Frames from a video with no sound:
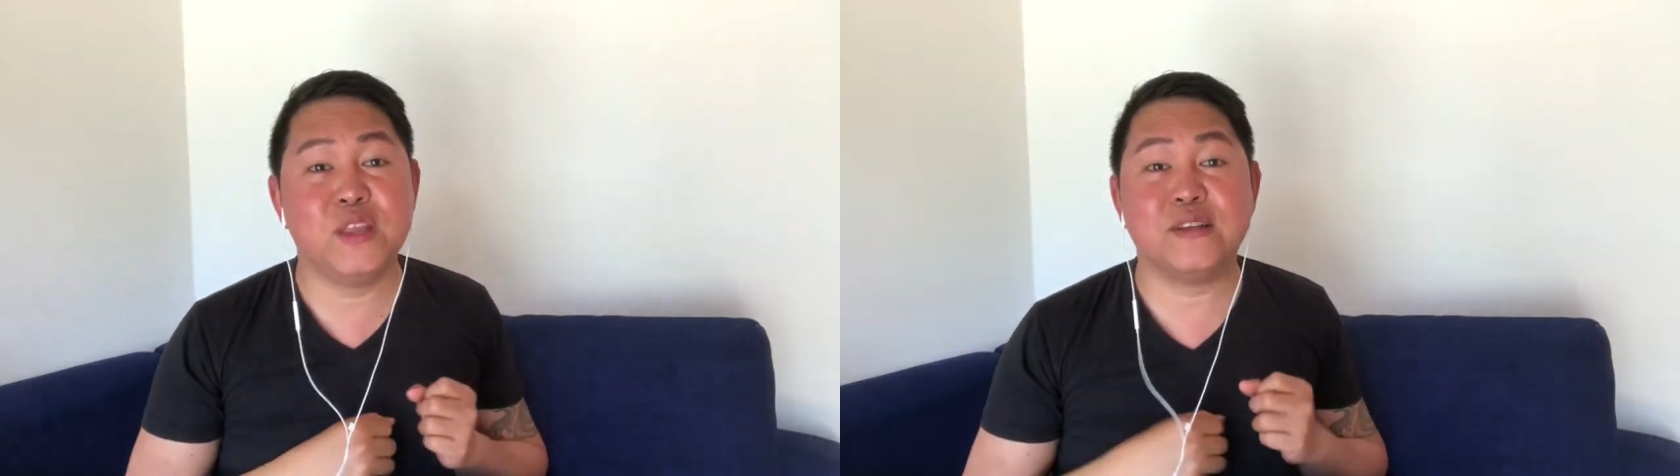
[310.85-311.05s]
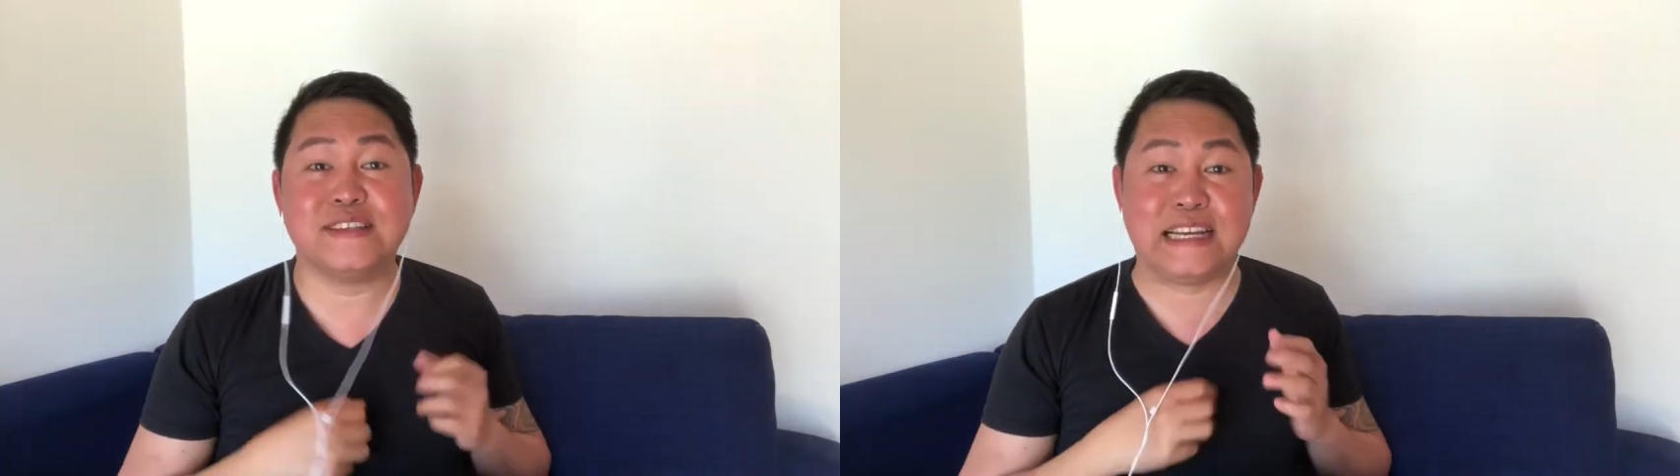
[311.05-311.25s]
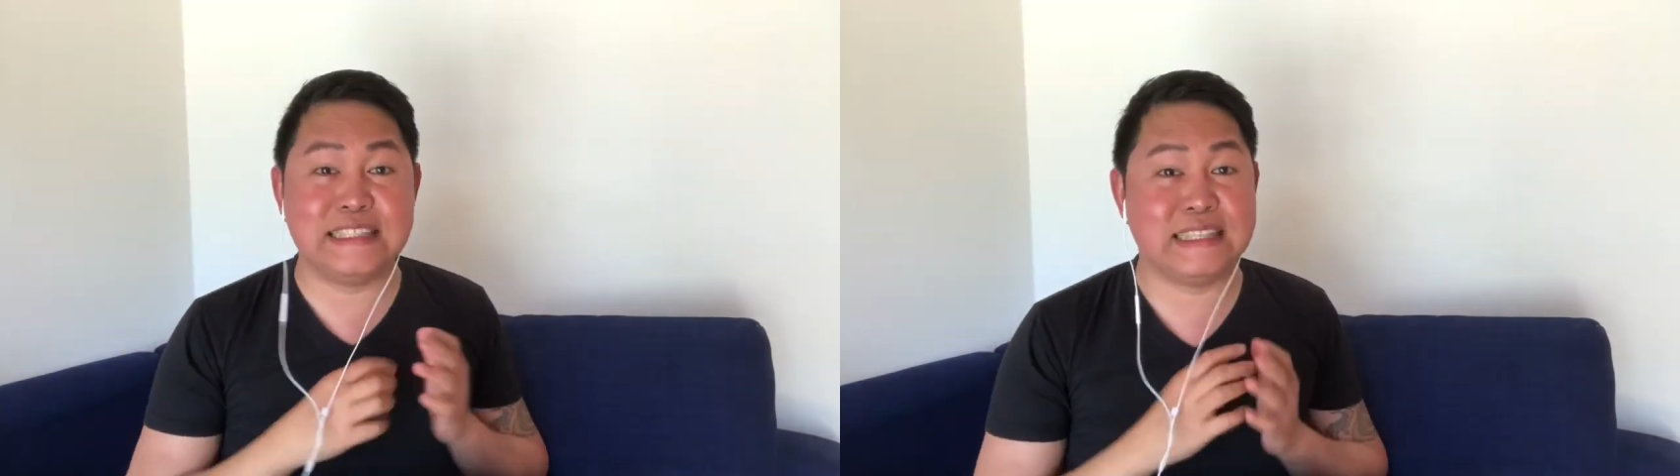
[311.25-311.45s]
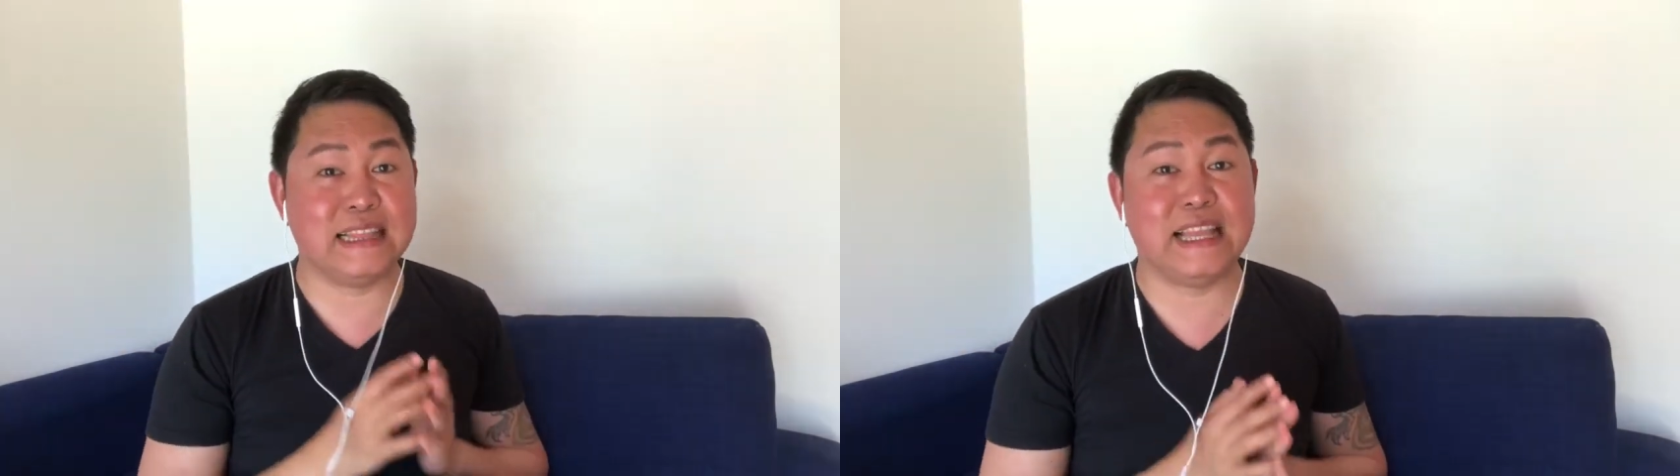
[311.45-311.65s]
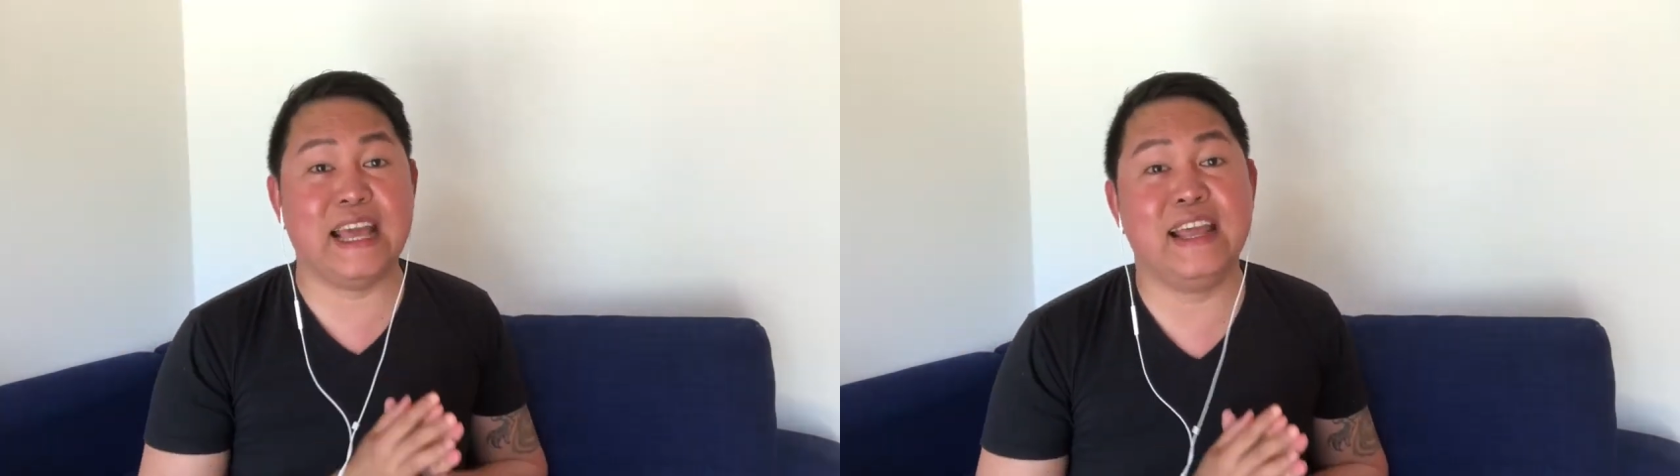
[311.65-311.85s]
to
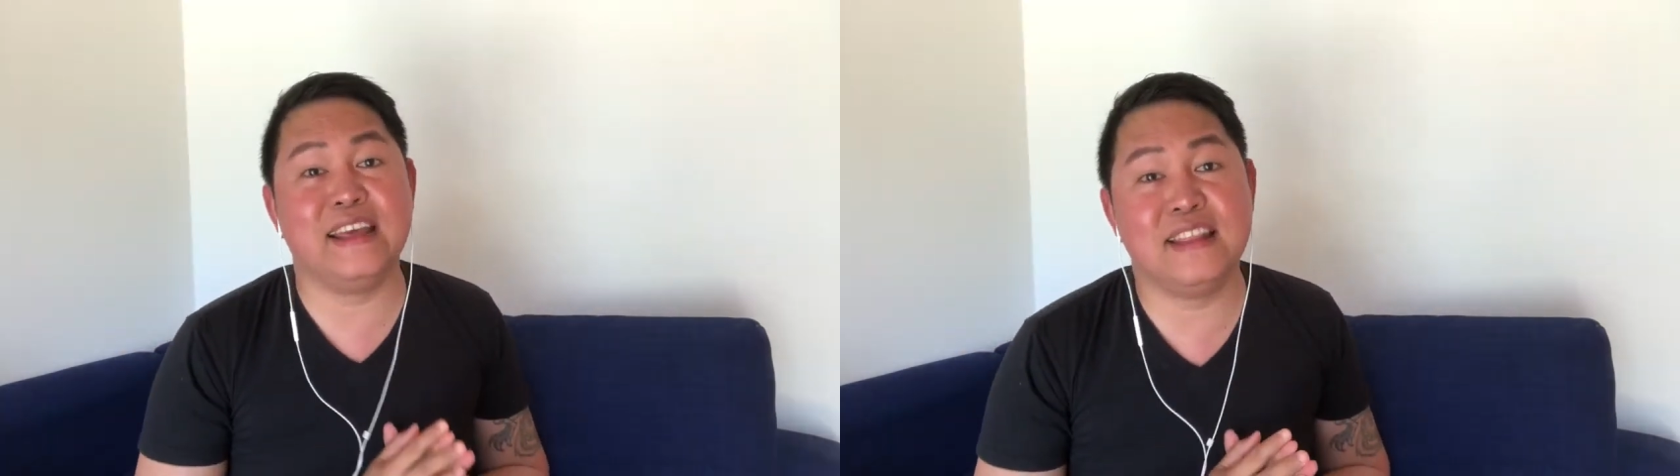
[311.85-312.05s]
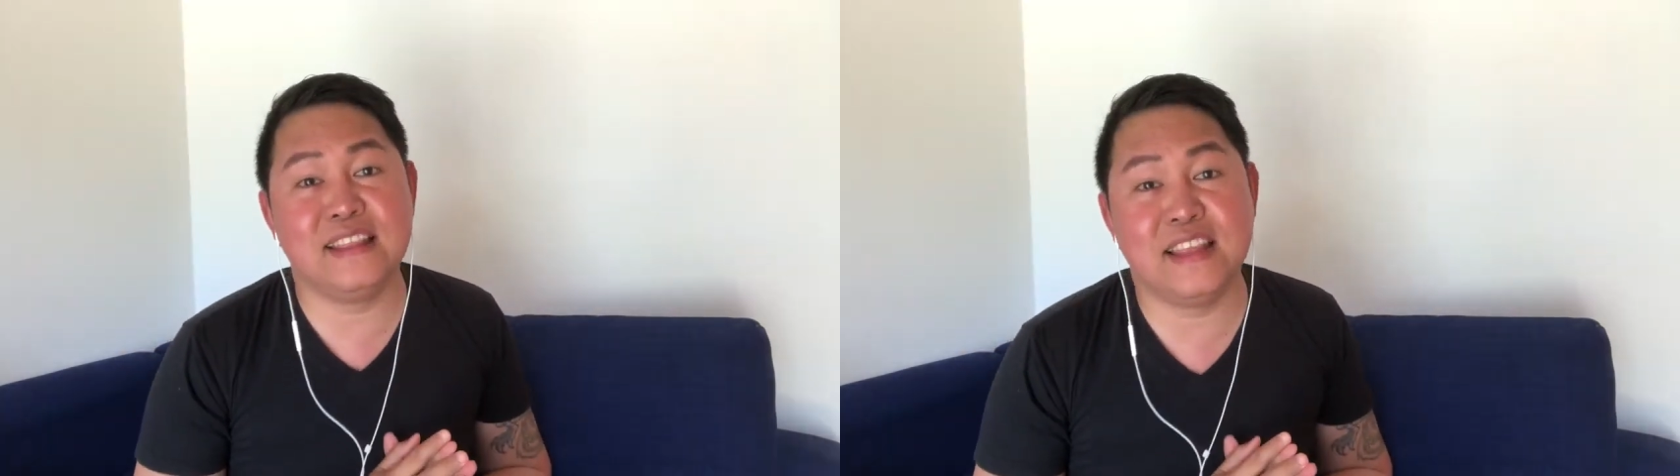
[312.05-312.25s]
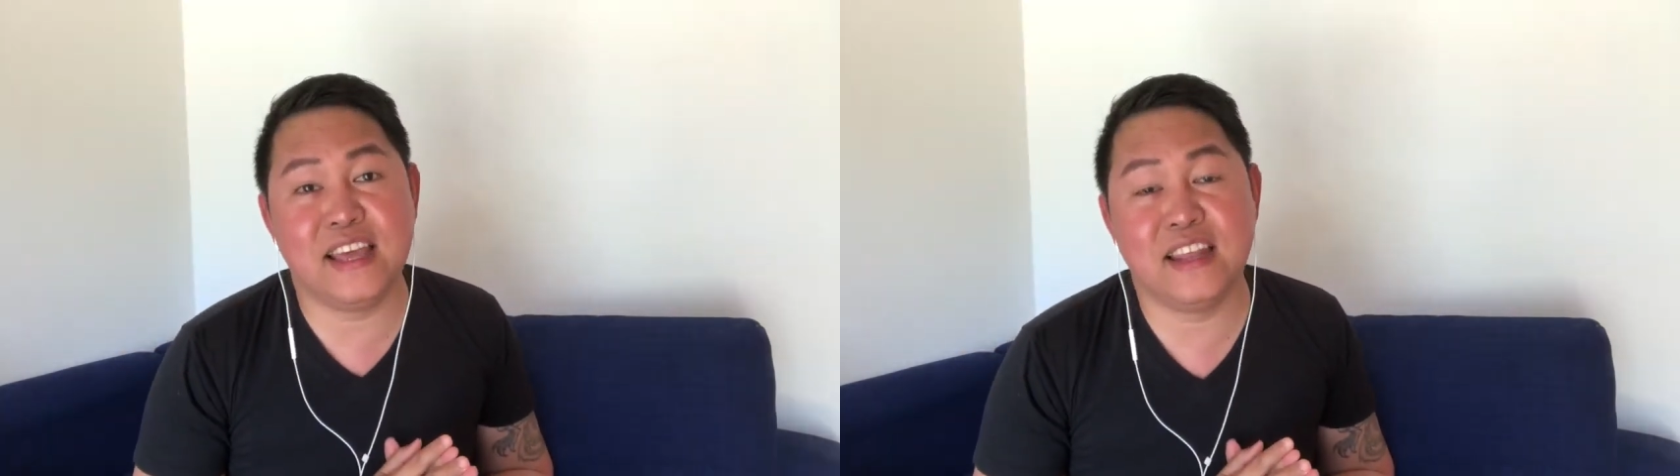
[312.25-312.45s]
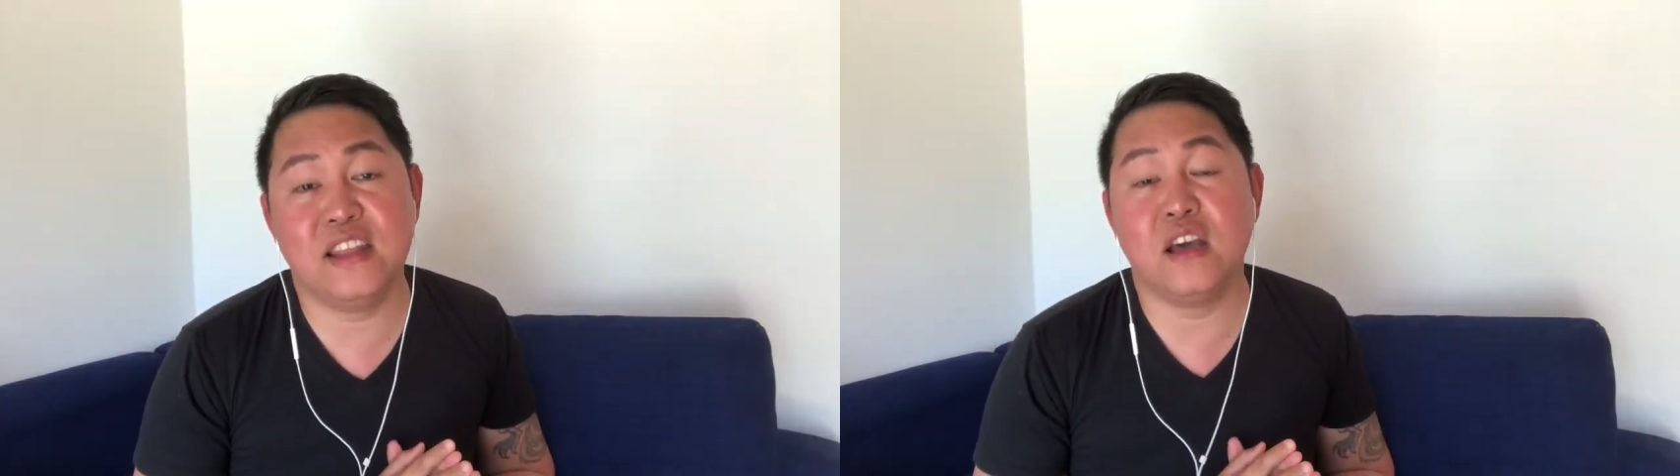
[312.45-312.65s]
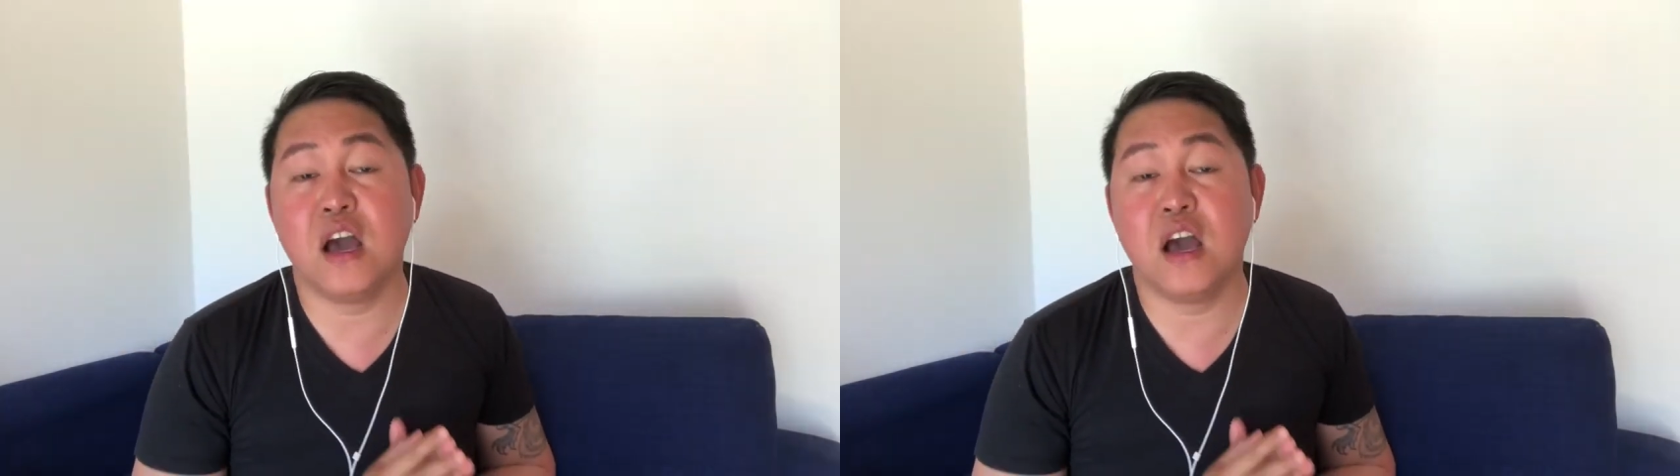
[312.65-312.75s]
translate it in